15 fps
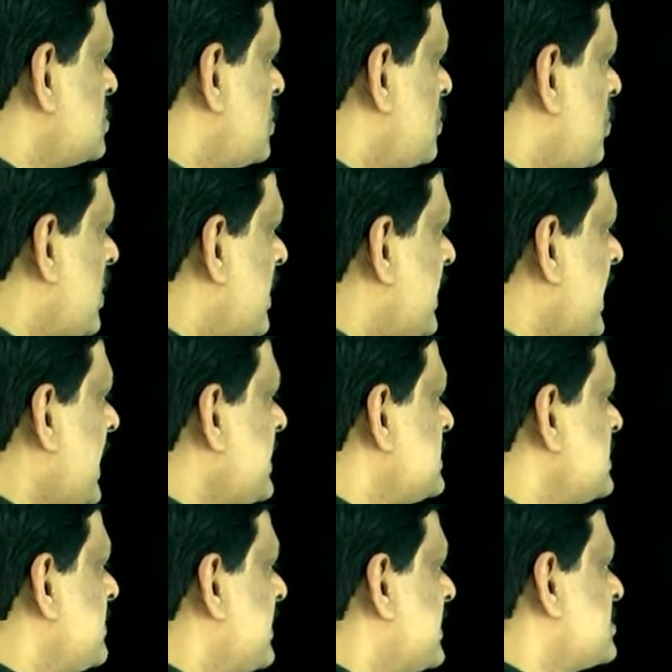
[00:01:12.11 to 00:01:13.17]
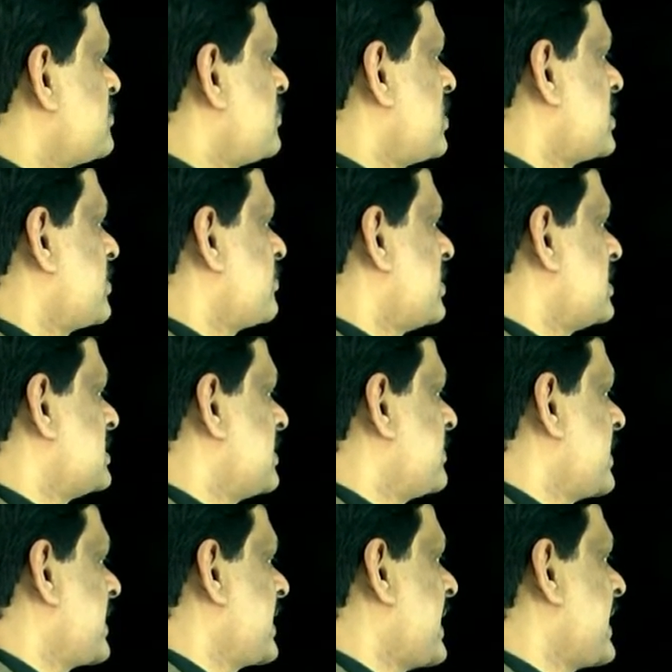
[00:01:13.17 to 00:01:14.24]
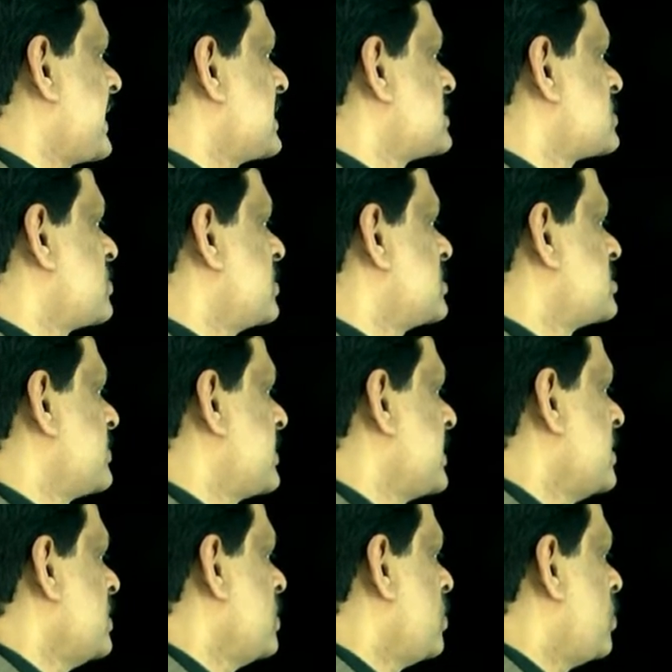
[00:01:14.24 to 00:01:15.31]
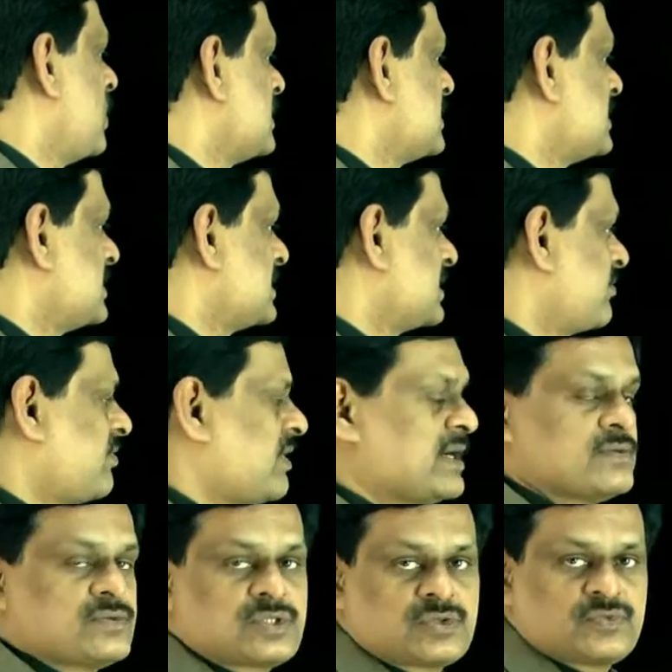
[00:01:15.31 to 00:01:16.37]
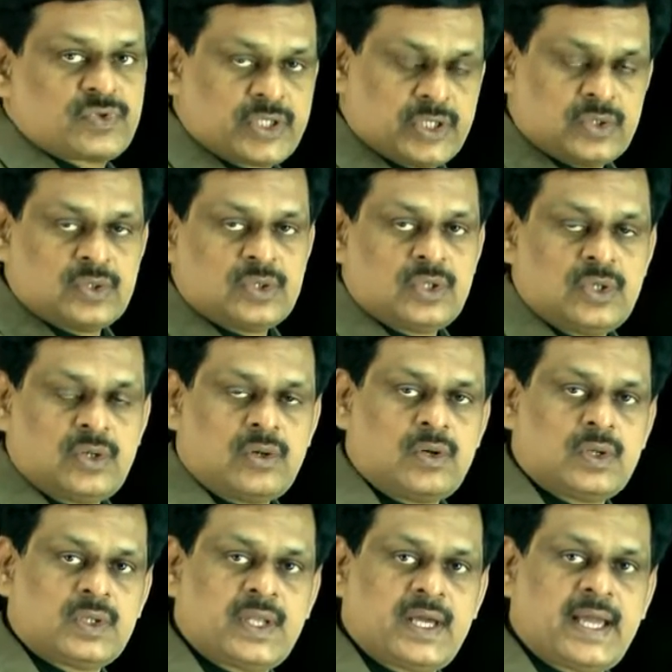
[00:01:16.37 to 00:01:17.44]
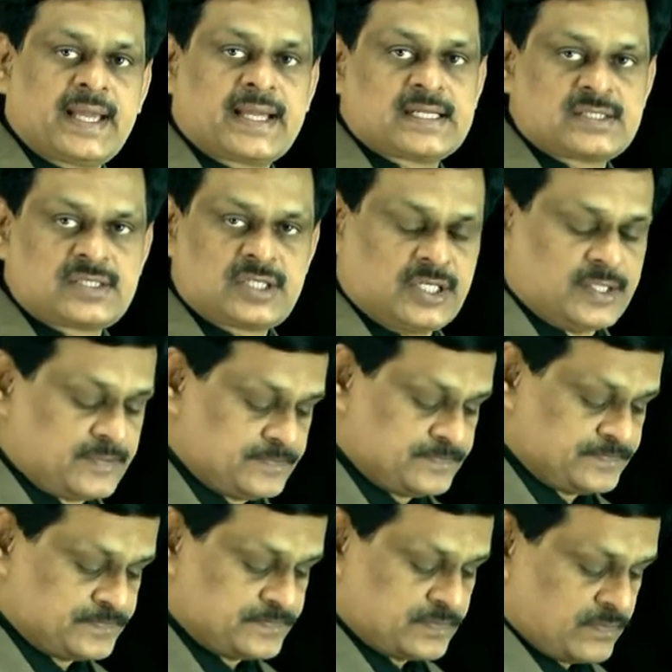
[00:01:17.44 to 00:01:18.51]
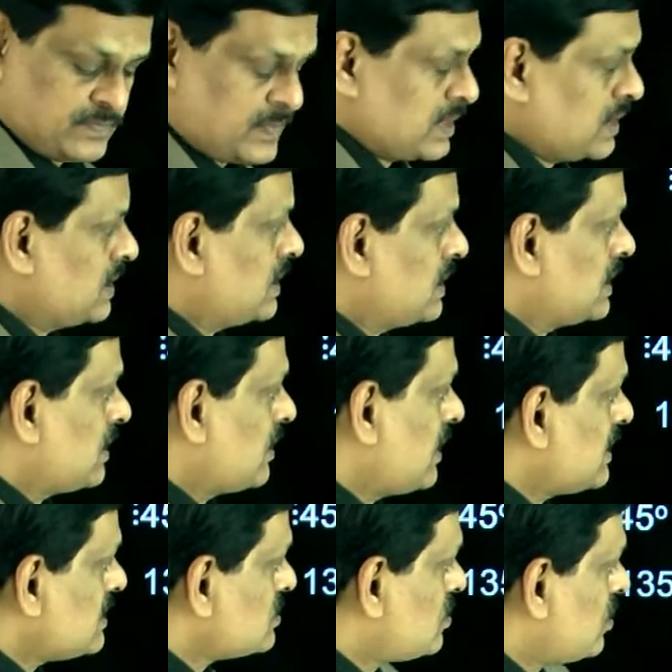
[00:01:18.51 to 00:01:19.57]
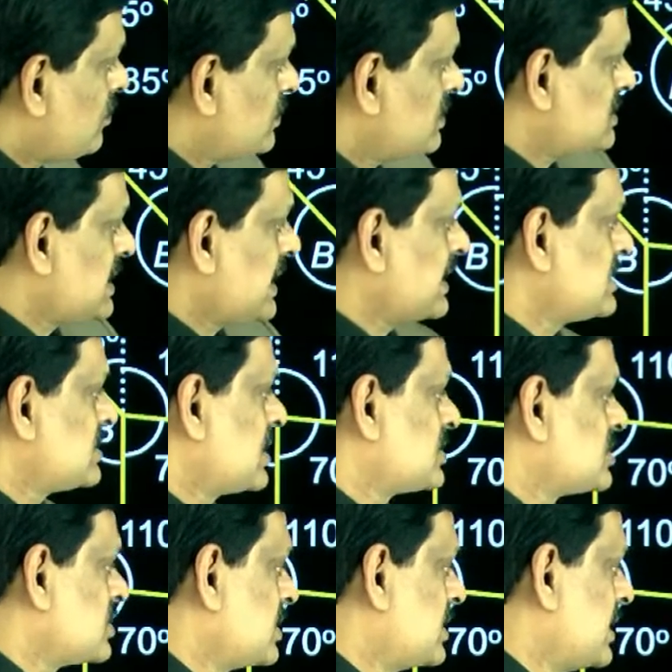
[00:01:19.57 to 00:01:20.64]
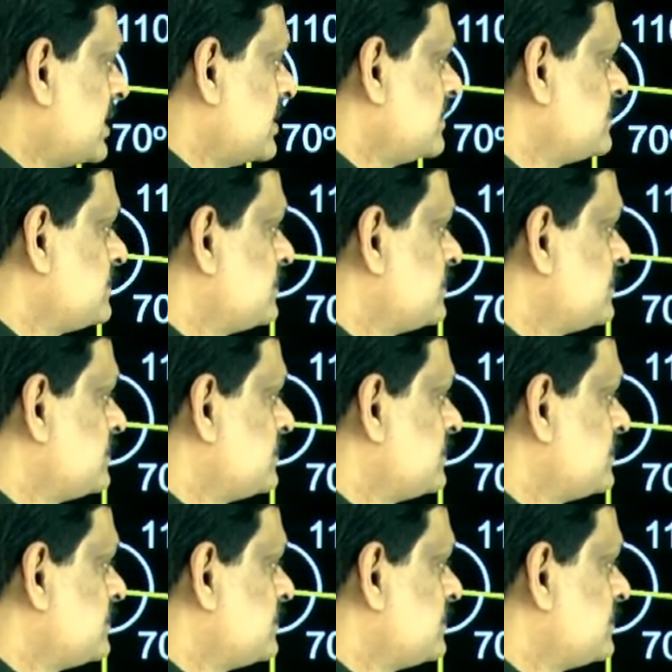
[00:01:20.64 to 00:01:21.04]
so 180 minus 45, the remaining angle is going to be 135. So we know all the angles here. Now let us go for the second junction here.